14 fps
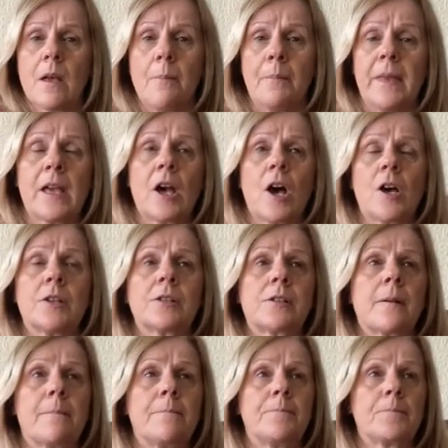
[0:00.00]
Because
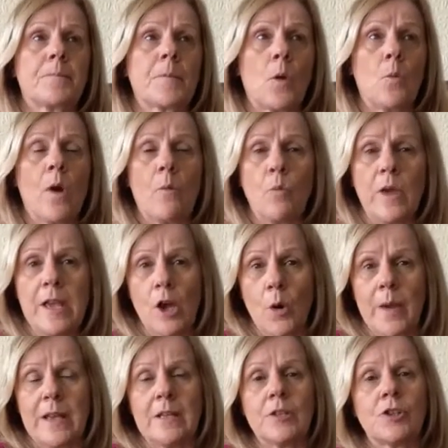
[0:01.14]
when we go
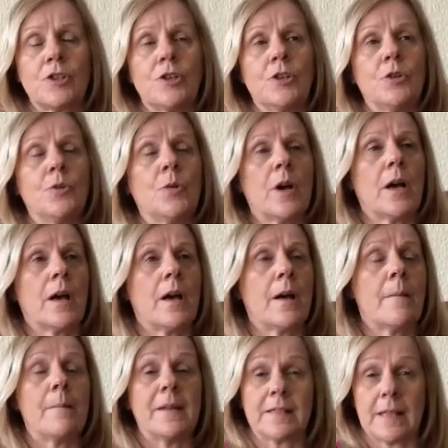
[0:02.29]
into
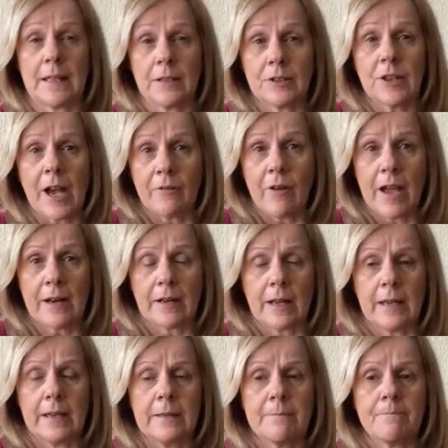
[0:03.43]
a seller
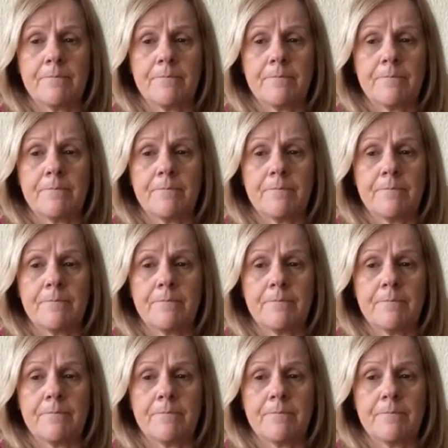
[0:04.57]
directly,